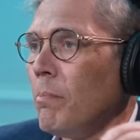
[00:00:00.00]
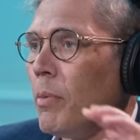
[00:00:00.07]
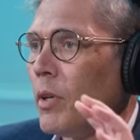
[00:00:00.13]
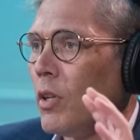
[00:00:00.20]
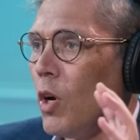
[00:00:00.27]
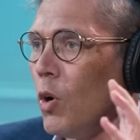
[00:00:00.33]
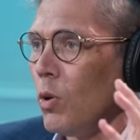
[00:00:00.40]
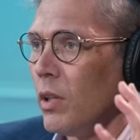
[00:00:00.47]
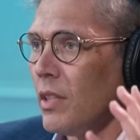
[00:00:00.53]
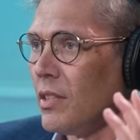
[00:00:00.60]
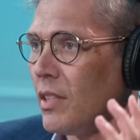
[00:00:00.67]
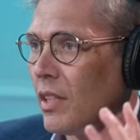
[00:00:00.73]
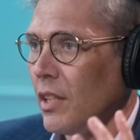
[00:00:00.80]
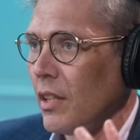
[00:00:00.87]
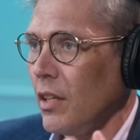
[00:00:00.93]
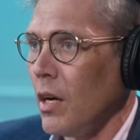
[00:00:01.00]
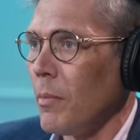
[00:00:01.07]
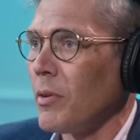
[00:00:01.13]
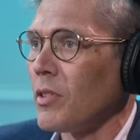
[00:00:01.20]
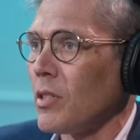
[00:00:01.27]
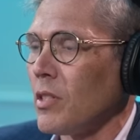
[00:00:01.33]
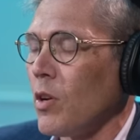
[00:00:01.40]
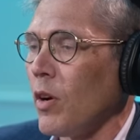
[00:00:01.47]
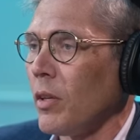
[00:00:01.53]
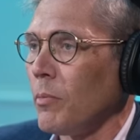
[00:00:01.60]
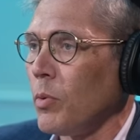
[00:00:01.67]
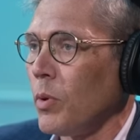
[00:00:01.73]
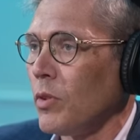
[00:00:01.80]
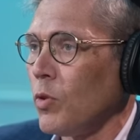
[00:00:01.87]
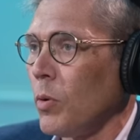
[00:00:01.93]
But holistically, come here as a starting
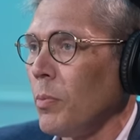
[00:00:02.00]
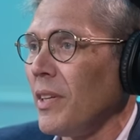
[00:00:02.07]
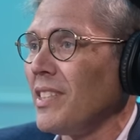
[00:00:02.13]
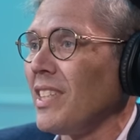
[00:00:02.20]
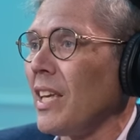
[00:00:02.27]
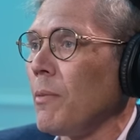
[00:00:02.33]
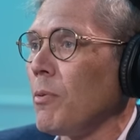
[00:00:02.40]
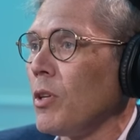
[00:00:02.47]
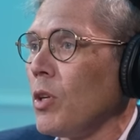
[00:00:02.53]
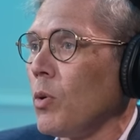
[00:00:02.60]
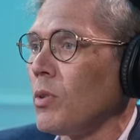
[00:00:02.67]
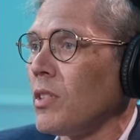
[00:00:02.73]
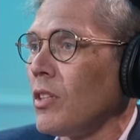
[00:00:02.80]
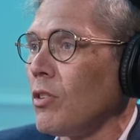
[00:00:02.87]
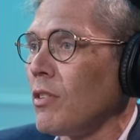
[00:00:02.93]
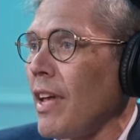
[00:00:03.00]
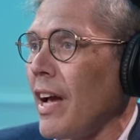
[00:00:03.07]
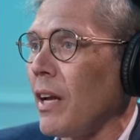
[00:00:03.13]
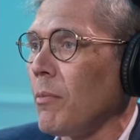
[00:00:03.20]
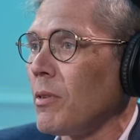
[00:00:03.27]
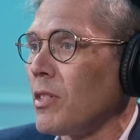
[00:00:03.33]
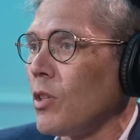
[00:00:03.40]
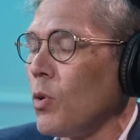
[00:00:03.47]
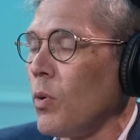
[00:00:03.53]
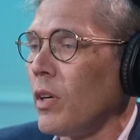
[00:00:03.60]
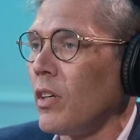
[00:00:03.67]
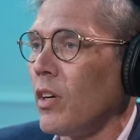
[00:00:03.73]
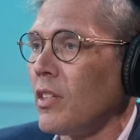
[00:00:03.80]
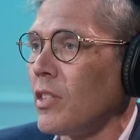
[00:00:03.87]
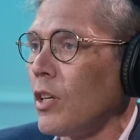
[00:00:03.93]
point or a place to keep your notes and your documents and
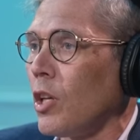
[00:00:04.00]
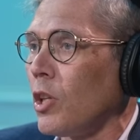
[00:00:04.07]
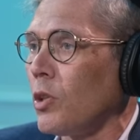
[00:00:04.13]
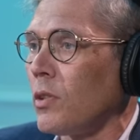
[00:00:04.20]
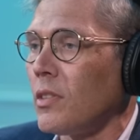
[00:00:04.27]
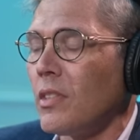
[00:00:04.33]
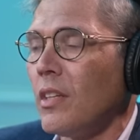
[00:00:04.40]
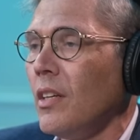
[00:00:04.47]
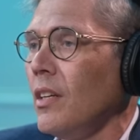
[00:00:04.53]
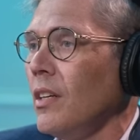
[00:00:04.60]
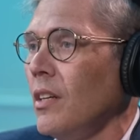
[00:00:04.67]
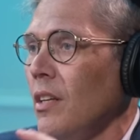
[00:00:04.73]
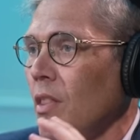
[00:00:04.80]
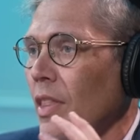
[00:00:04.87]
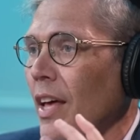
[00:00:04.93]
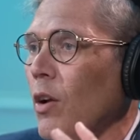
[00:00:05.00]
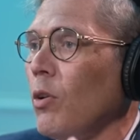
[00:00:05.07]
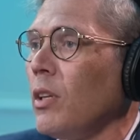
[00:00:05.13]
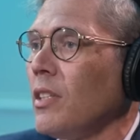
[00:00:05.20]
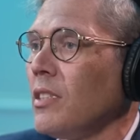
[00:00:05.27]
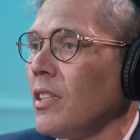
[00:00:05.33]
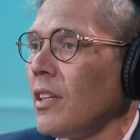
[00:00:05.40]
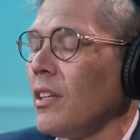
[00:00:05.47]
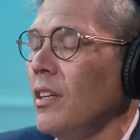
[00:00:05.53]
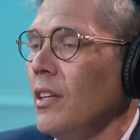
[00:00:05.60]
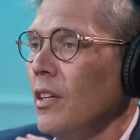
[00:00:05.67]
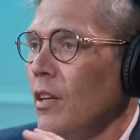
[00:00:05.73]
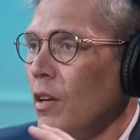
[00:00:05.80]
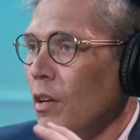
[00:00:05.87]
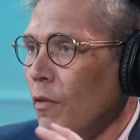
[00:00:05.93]
organize and alerts. That holistic
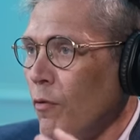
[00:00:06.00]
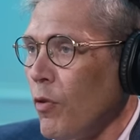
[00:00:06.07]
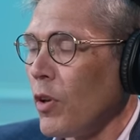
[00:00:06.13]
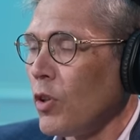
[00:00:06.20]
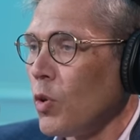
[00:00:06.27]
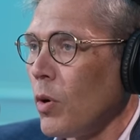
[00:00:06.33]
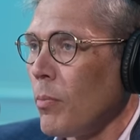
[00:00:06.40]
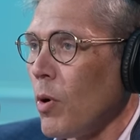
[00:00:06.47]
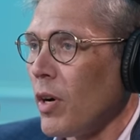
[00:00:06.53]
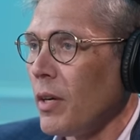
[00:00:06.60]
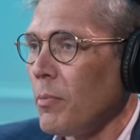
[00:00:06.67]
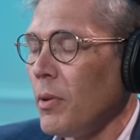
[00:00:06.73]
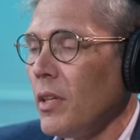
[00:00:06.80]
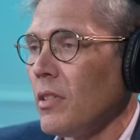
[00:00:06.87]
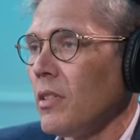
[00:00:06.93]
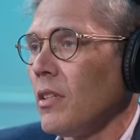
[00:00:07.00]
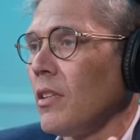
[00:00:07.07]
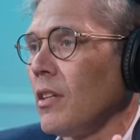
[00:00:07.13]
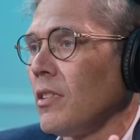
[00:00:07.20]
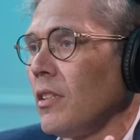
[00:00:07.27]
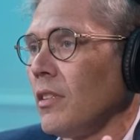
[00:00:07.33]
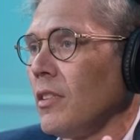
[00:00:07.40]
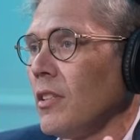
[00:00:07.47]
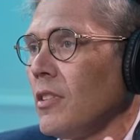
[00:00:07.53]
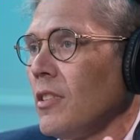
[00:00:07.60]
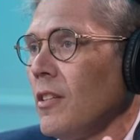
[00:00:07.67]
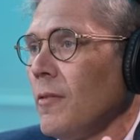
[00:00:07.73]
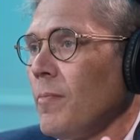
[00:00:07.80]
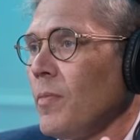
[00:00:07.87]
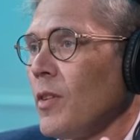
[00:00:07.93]
front door marketplace doesn't exist.
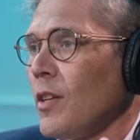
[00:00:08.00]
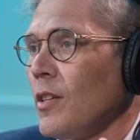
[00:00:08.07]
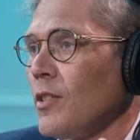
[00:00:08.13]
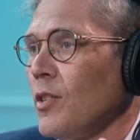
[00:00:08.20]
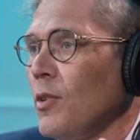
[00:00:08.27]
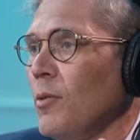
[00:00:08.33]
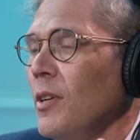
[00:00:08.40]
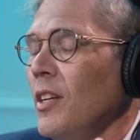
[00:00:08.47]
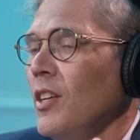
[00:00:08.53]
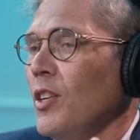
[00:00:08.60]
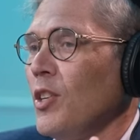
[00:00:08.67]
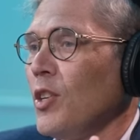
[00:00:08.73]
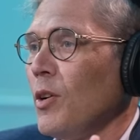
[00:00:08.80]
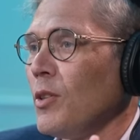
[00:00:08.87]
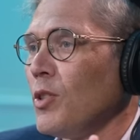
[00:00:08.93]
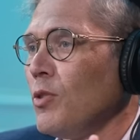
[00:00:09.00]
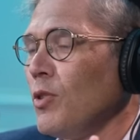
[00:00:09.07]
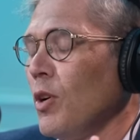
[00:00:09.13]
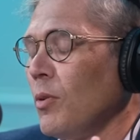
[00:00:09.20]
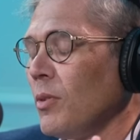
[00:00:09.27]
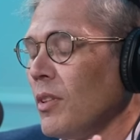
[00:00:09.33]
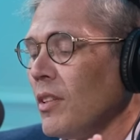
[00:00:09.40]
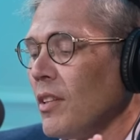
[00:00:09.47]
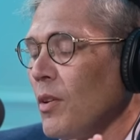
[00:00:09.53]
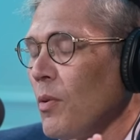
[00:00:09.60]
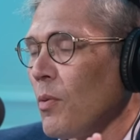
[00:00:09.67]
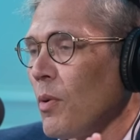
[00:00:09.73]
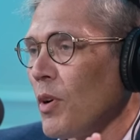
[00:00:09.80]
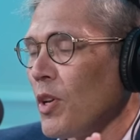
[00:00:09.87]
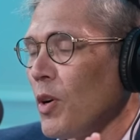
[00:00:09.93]
So, you know, as you know,
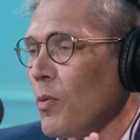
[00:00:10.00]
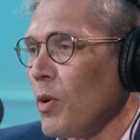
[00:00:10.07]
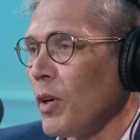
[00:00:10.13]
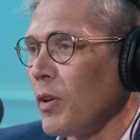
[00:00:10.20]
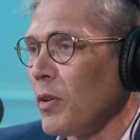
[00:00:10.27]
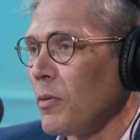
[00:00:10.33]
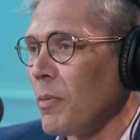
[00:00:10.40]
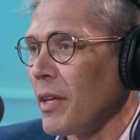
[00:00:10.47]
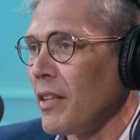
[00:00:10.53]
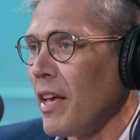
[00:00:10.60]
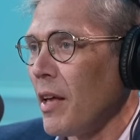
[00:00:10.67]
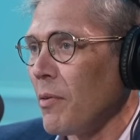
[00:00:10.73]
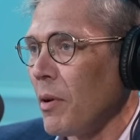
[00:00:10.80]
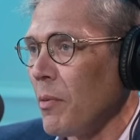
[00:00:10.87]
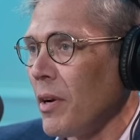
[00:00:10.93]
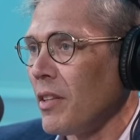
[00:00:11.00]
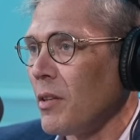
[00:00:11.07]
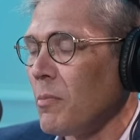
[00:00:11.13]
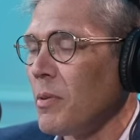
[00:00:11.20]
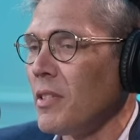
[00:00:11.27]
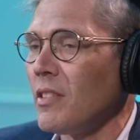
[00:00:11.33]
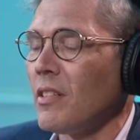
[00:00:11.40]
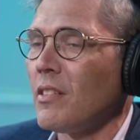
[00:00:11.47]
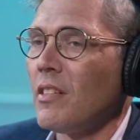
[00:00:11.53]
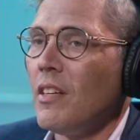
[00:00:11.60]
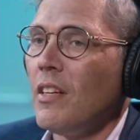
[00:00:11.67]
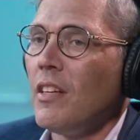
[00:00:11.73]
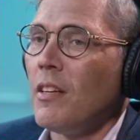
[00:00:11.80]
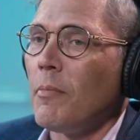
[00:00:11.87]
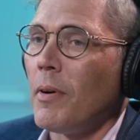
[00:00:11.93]
you know, working with my dad when I went into business,
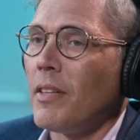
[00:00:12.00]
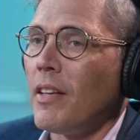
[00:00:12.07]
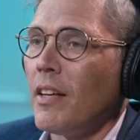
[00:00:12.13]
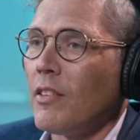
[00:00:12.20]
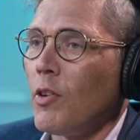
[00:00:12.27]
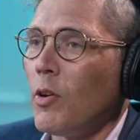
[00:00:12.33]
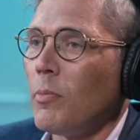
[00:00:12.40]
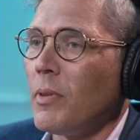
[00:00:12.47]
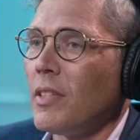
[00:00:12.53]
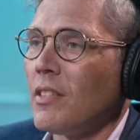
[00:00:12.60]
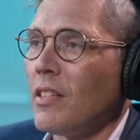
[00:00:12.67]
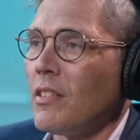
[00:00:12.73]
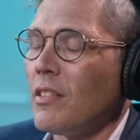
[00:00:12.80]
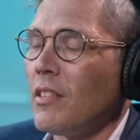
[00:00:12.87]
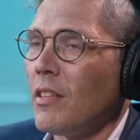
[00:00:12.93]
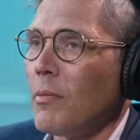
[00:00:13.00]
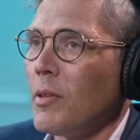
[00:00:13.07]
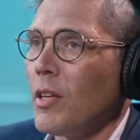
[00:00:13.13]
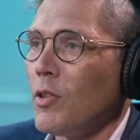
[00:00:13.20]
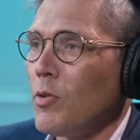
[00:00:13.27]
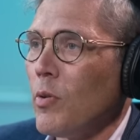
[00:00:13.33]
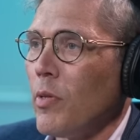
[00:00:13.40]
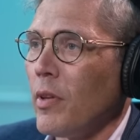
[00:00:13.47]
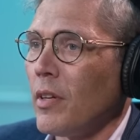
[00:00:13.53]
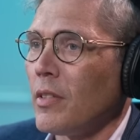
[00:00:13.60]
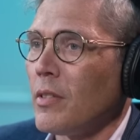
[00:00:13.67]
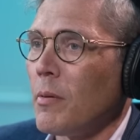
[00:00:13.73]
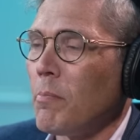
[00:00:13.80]
my dad told me, he says, let me tell you two things.